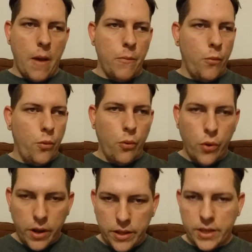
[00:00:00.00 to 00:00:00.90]
I'm
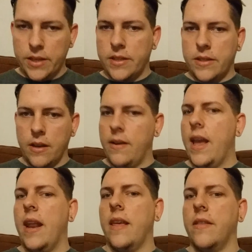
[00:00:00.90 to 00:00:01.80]
really still
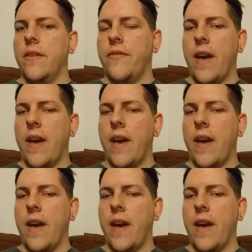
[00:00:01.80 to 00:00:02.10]
hating the